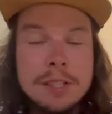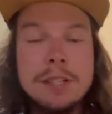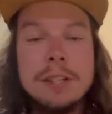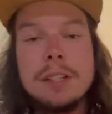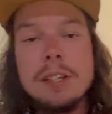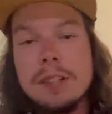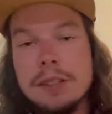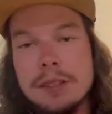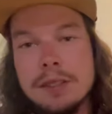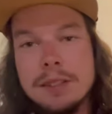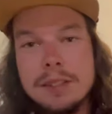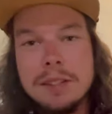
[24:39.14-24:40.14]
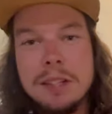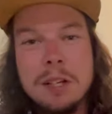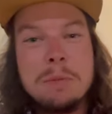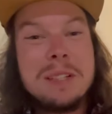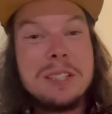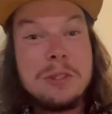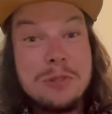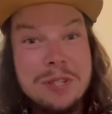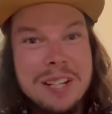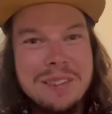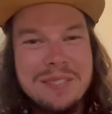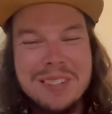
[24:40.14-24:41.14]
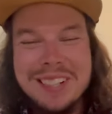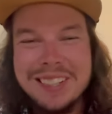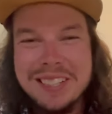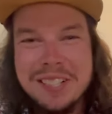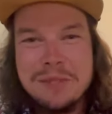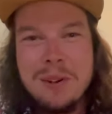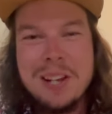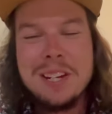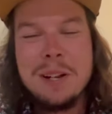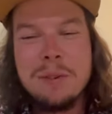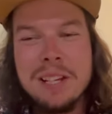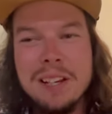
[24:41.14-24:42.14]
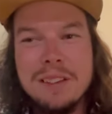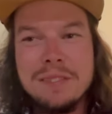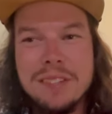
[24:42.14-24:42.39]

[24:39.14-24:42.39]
So then it'll be a little safer, because right now we have